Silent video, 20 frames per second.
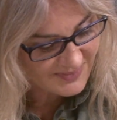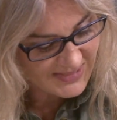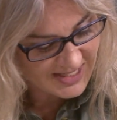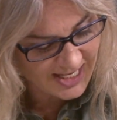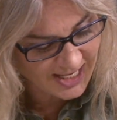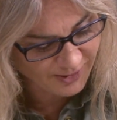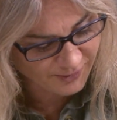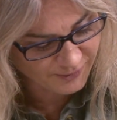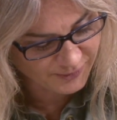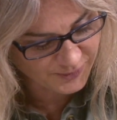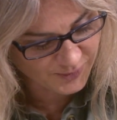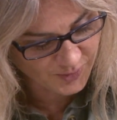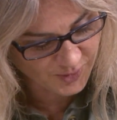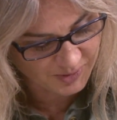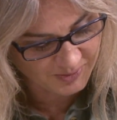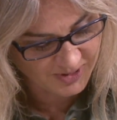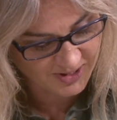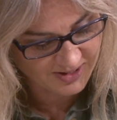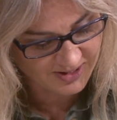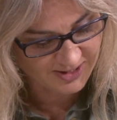have a few with
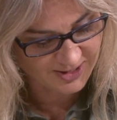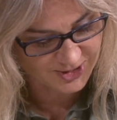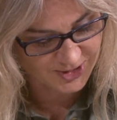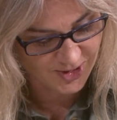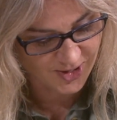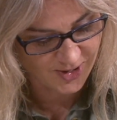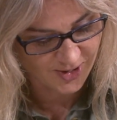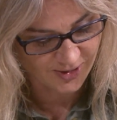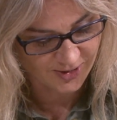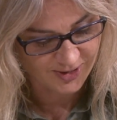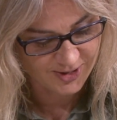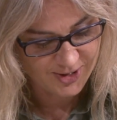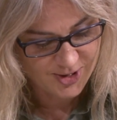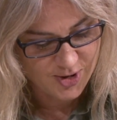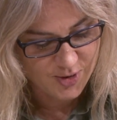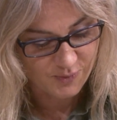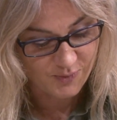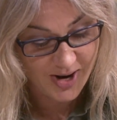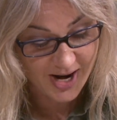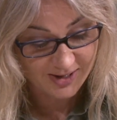me. These are
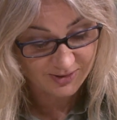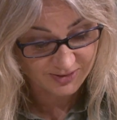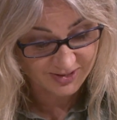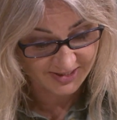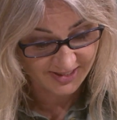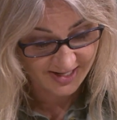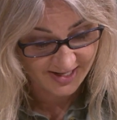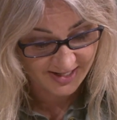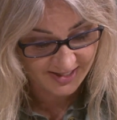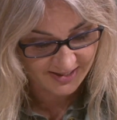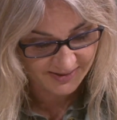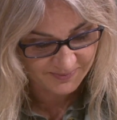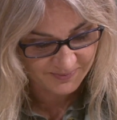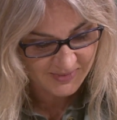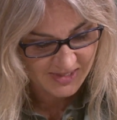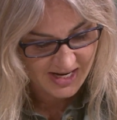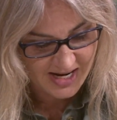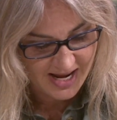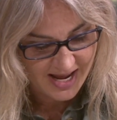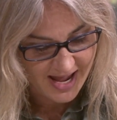Rattlesnake,
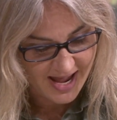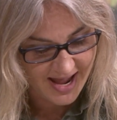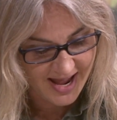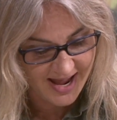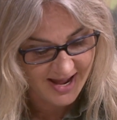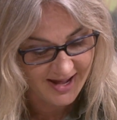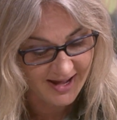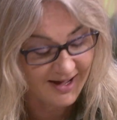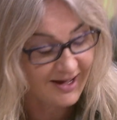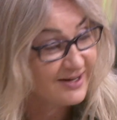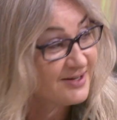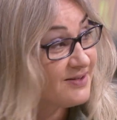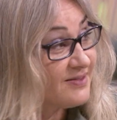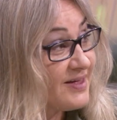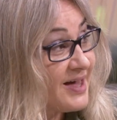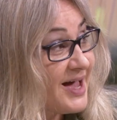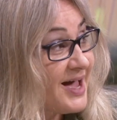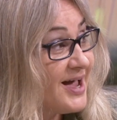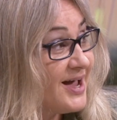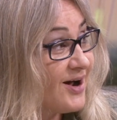and
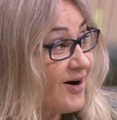they